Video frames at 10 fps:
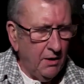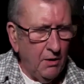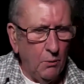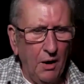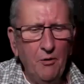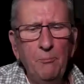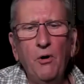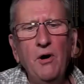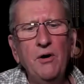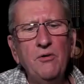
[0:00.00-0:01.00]
While the
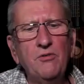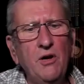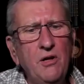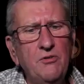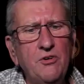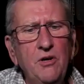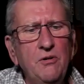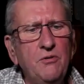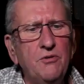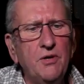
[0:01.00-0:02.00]
boys all
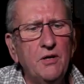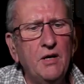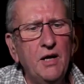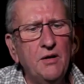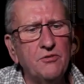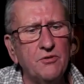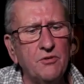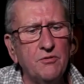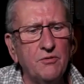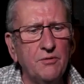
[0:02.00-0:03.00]
turned to their
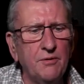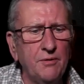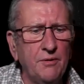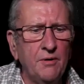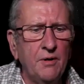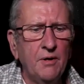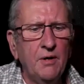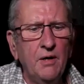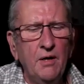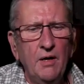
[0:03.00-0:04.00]
glasses
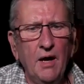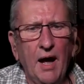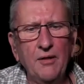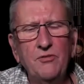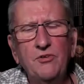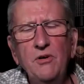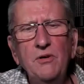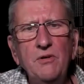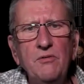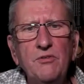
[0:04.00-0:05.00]
and
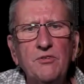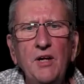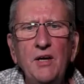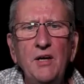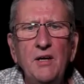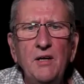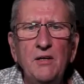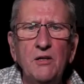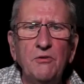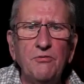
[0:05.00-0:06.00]
turned and stared
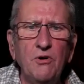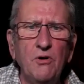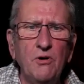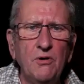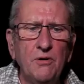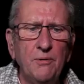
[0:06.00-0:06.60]
at the floor,